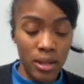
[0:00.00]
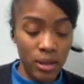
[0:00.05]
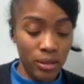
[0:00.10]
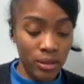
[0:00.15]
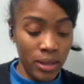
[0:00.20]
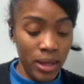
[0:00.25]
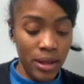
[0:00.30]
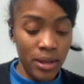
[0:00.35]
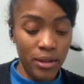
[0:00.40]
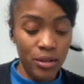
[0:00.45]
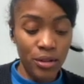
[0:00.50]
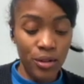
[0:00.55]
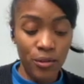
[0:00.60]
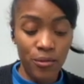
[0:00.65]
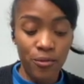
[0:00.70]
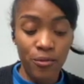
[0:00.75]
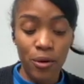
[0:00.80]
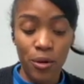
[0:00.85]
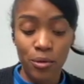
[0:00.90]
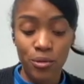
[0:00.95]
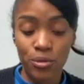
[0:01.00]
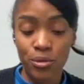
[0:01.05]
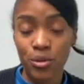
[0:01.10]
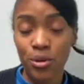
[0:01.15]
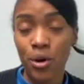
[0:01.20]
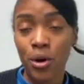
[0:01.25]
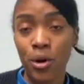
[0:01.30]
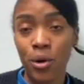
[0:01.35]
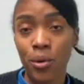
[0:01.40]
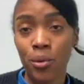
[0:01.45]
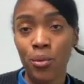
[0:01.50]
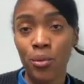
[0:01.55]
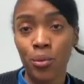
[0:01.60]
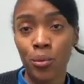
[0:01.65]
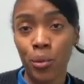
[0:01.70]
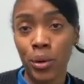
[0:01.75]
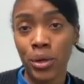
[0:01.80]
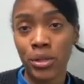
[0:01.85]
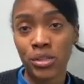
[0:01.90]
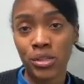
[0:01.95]
Let your folks know
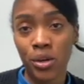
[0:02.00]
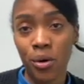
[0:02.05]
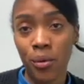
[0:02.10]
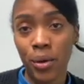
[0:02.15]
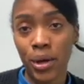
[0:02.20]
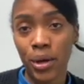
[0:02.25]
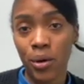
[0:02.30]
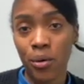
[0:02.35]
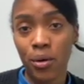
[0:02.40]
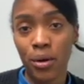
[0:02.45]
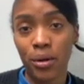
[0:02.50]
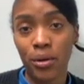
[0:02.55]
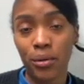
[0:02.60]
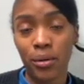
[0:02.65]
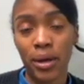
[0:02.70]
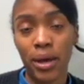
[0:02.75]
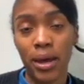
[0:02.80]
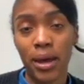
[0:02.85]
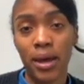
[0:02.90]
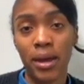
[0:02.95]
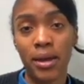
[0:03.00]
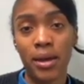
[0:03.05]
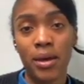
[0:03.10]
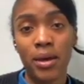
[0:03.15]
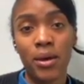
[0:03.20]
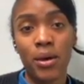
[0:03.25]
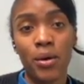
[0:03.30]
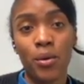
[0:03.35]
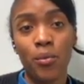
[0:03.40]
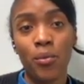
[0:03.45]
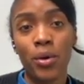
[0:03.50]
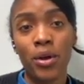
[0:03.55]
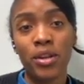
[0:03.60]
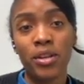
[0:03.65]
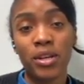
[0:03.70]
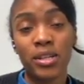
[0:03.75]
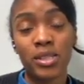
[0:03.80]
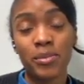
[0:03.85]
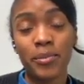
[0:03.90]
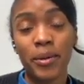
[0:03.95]
what's going on, okay?
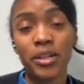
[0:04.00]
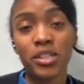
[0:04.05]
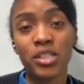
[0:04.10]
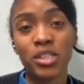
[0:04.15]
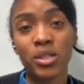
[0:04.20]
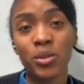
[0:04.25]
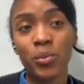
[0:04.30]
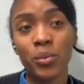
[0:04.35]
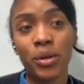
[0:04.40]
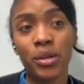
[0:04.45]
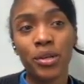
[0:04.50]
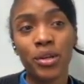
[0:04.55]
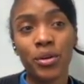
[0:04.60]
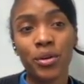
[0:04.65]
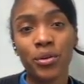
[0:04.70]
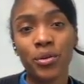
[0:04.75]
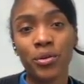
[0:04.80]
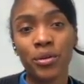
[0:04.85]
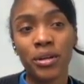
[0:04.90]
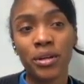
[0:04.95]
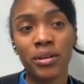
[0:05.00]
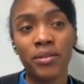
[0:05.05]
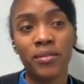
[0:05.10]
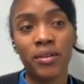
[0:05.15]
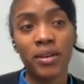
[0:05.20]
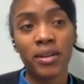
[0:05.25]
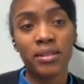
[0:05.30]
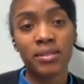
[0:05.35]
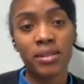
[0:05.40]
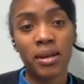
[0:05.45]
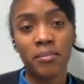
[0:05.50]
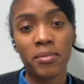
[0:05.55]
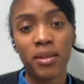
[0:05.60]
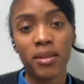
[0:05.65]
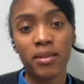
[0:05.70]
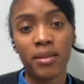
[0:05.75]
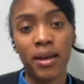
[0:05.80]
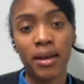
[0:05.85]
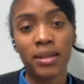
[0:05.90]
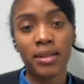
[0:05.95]
Especially when you're grieving,
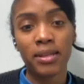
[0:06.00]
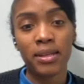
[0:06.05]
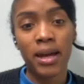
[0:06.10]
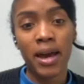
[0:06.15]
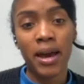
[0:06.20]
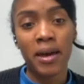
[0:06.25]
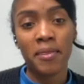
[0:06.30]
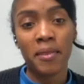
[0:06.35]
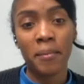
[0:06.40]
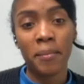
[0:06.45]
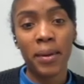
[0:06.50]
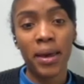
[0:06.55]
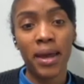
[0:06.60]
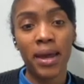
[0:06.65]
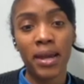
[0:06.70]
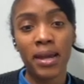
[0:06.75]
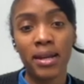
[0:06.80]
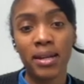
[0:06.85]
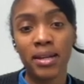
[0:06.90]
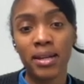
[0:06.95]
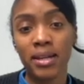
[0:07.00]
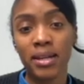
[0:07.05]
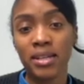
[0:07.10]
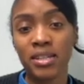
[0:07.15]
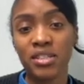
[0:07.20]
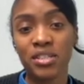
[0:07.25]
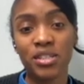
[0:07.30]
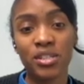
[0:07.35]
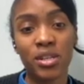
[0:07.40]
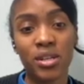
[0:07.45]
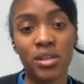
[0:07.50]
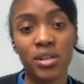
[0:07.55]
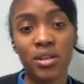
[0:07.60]
something like that, the pain is